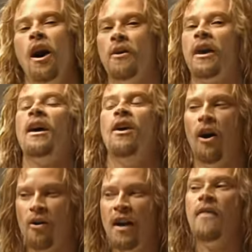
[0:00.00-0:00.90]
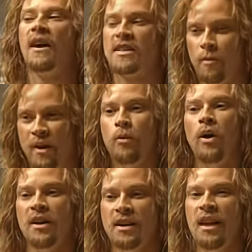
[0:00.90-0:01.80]
OK, all right, that's a big
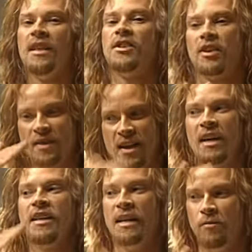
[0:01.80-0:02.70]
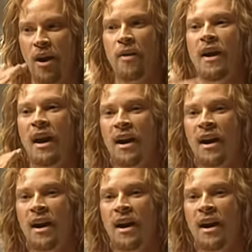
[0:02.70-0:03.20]
word. Let's just take a deep breath here.